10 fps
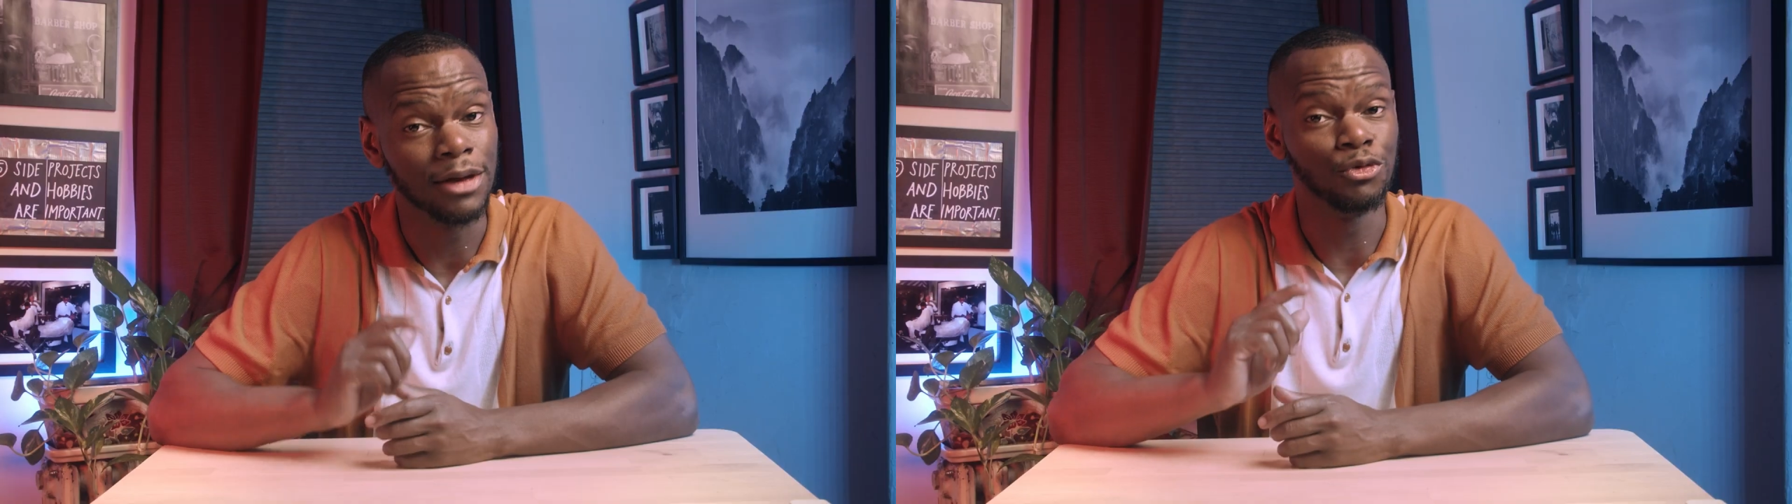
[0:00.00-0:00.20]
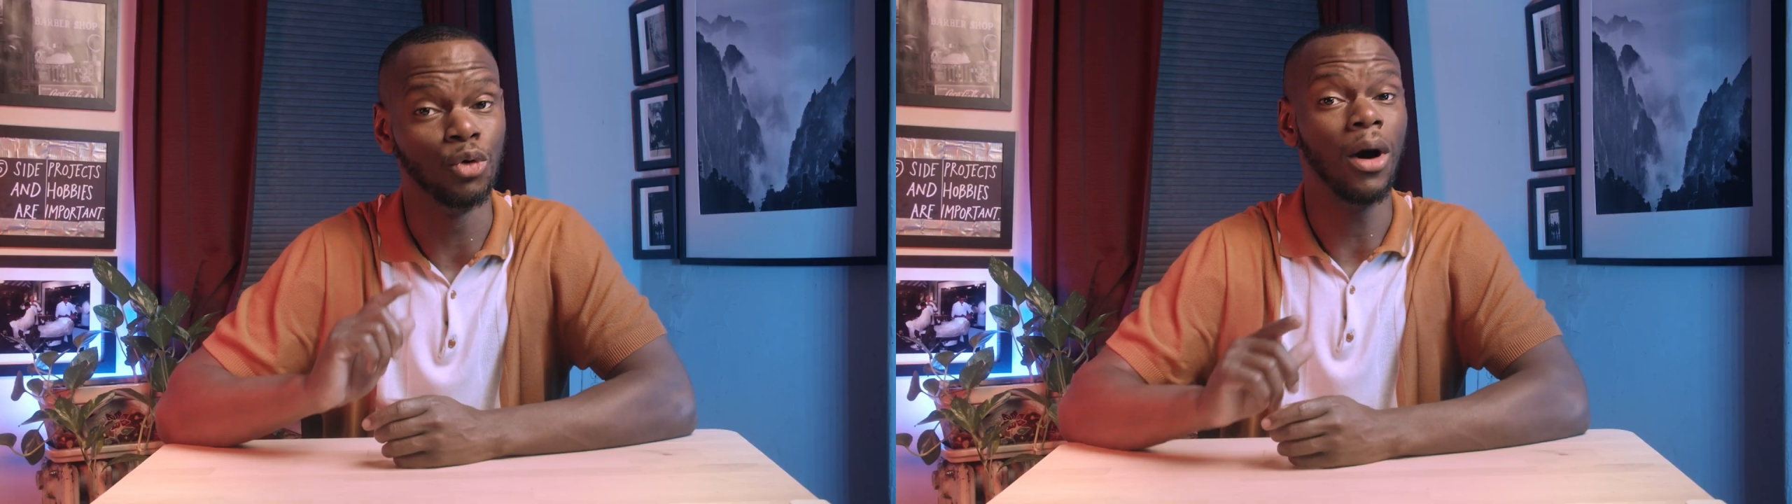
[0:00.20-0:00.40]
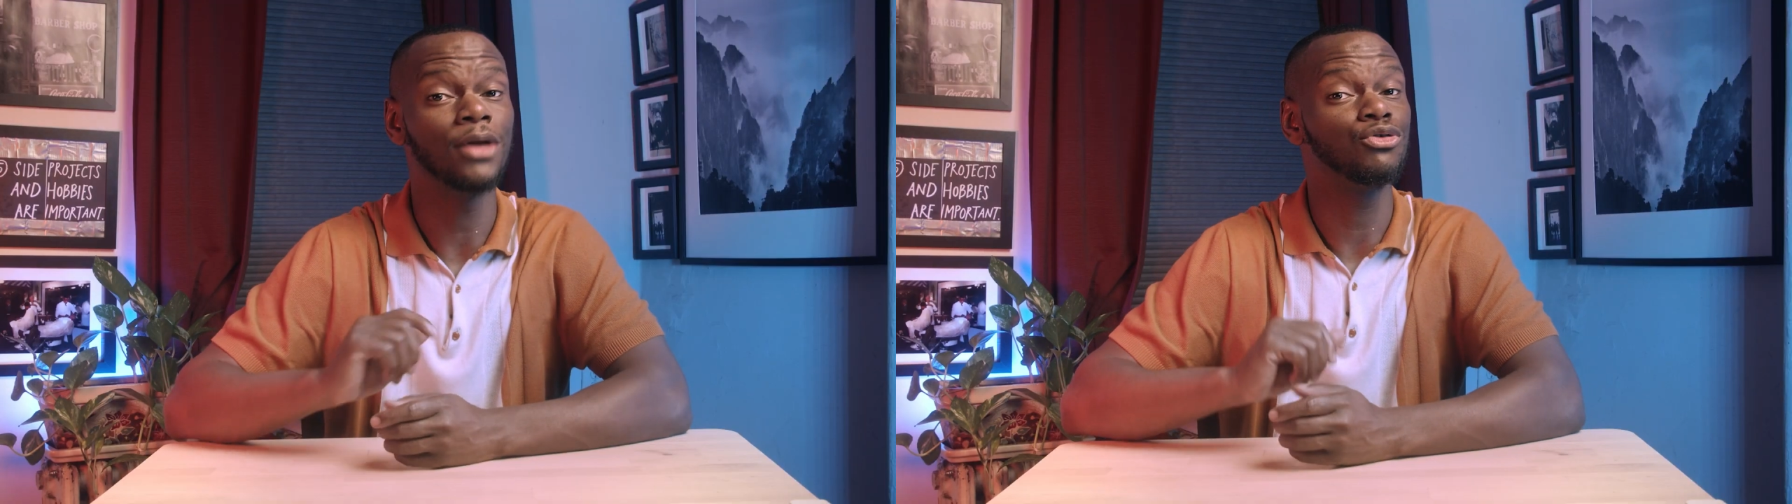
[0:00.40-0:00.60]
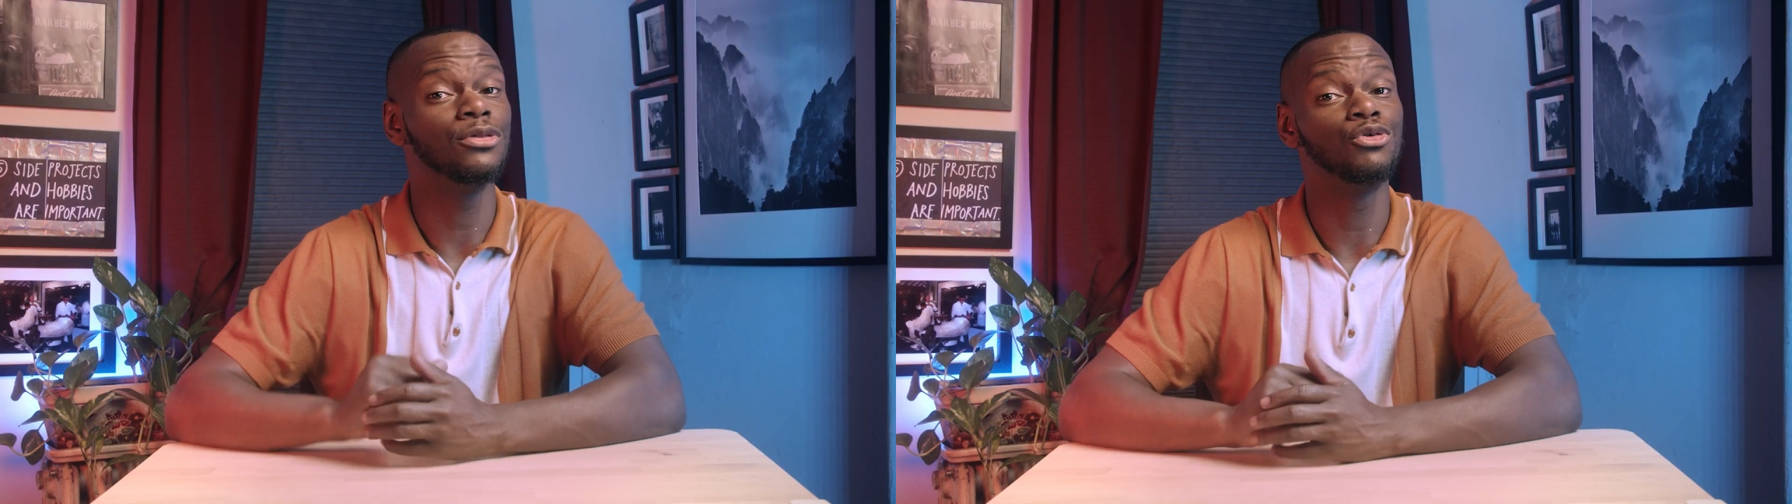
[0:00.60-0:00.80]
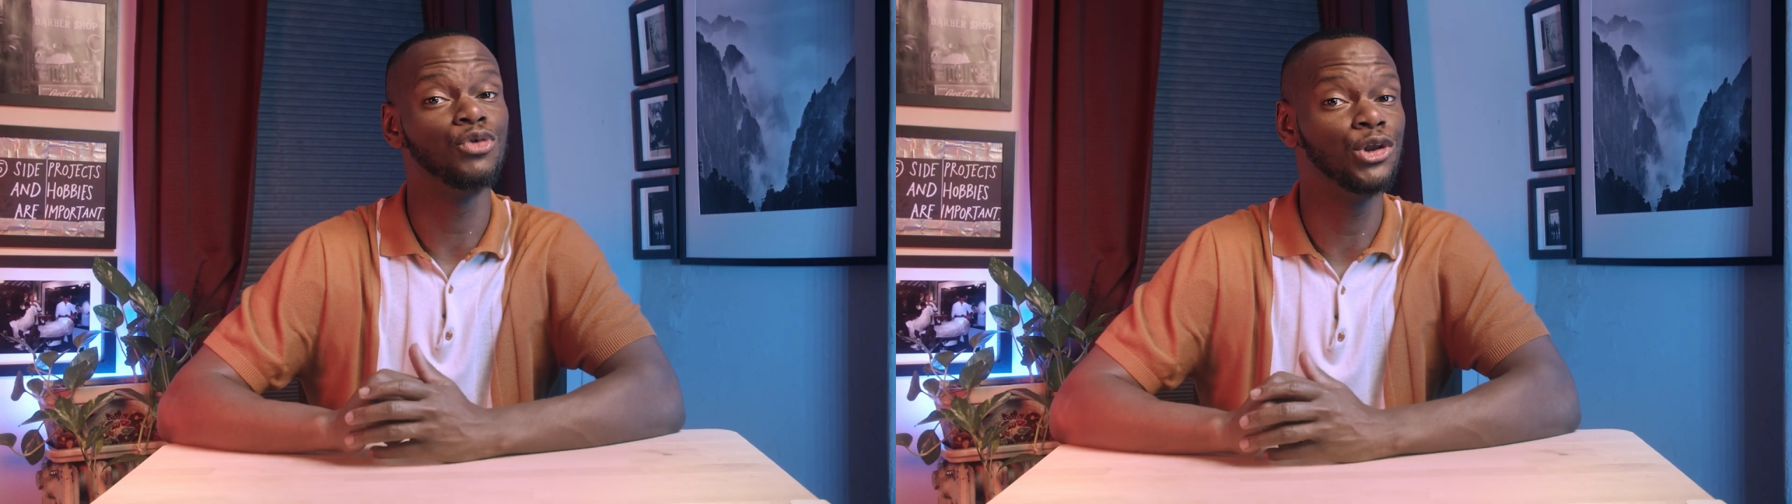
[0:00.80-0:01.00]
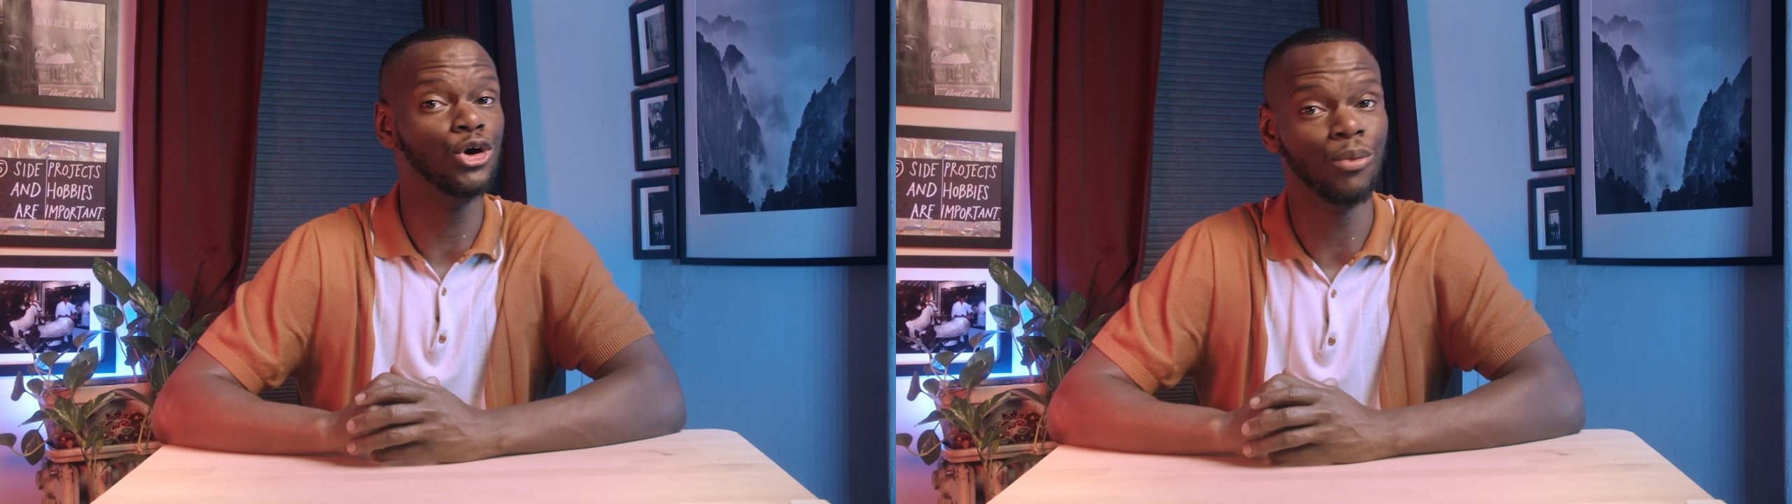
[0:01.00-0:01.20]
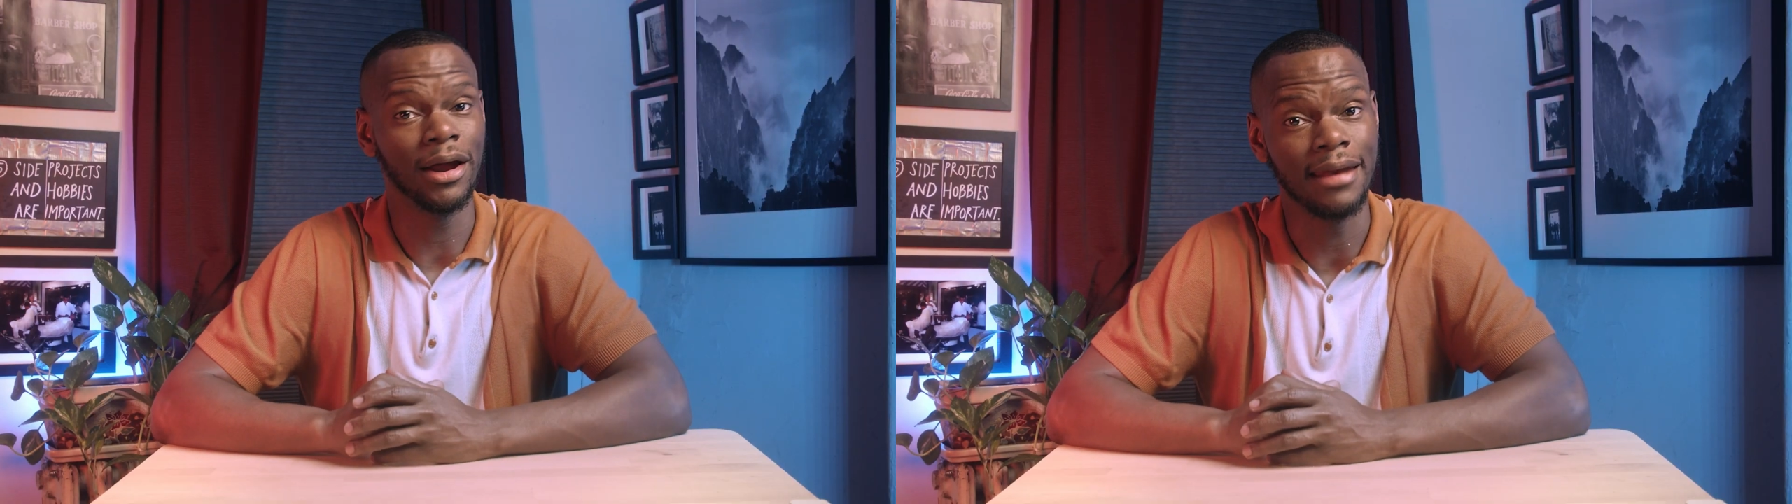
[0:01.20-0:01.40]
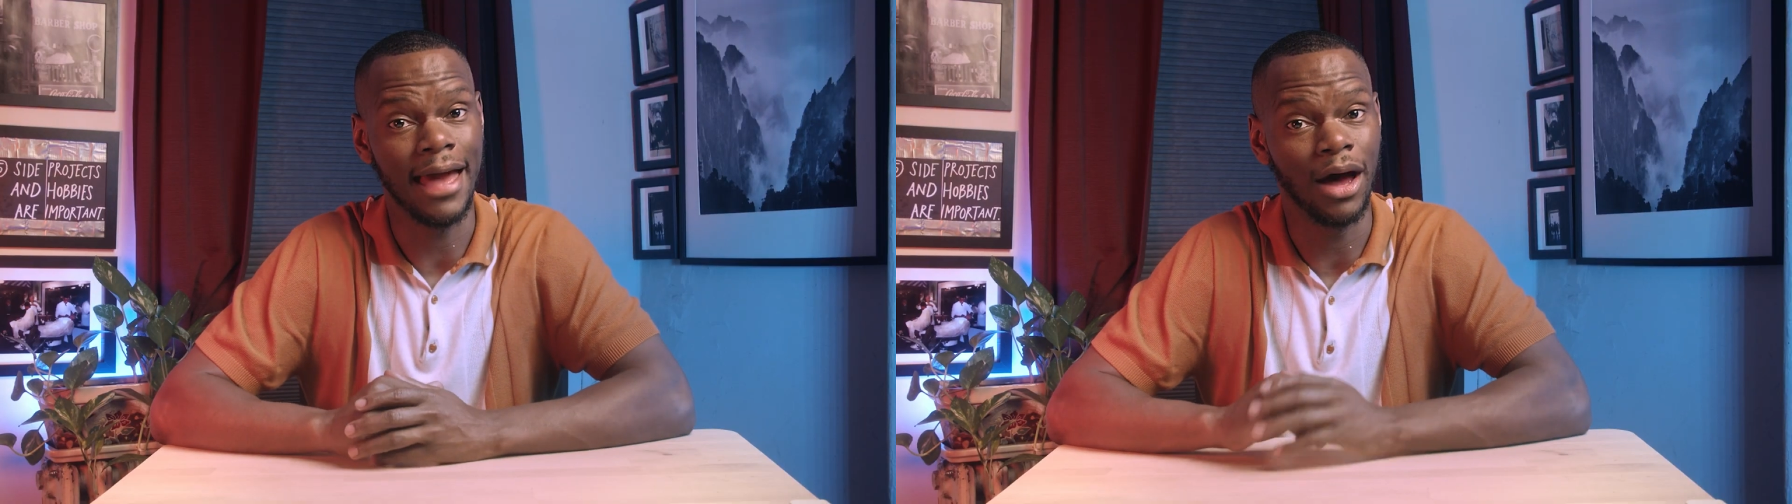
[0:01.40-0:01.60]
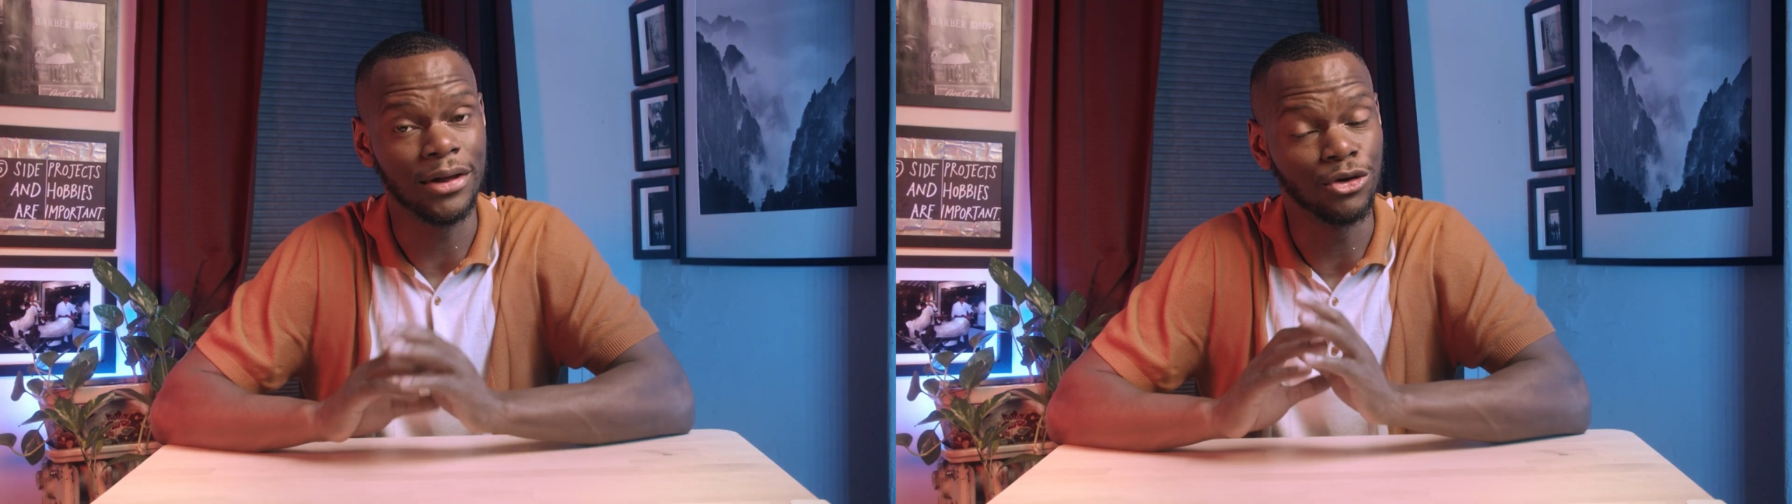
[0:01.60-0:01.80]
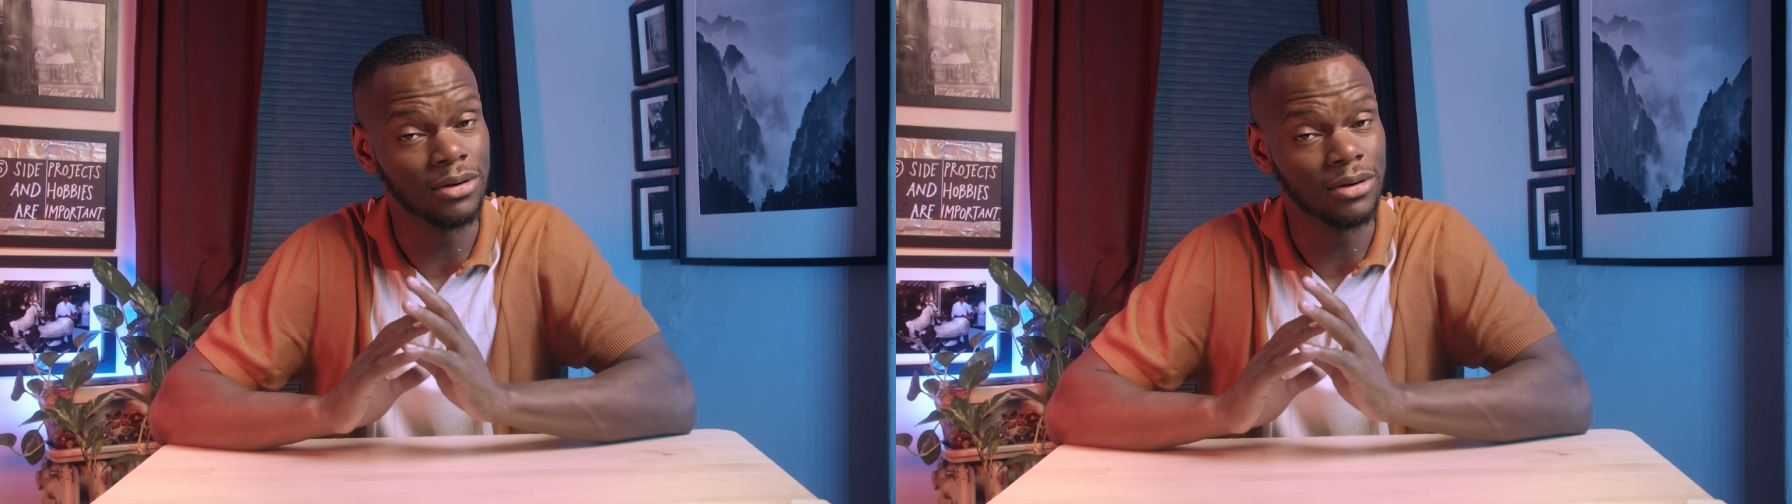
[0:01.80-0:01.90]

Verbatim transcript: If you're watching this video right now and